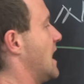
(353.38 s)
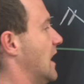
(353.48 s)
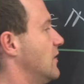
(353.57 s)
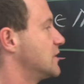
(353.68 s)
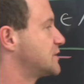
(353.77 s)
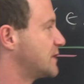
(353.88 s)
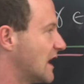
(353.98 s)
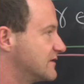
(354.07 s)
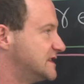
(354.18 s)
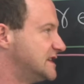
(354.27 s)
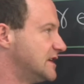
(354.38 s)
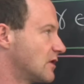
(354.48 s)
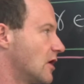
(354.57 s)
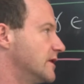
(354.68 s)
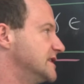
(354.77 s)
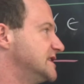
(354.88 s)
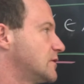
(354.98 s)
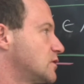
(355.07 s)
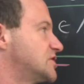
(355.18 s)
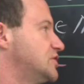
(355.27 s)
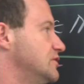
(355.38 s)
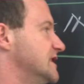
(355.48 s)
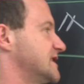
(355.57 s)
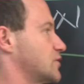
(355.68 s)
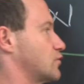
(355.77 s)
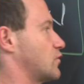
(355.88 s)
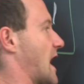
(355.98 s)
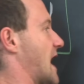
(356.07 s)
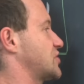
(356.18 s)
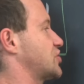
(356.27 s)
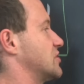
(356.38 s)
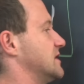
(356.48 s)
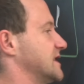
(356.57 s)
And notice we have zero is equal to this rational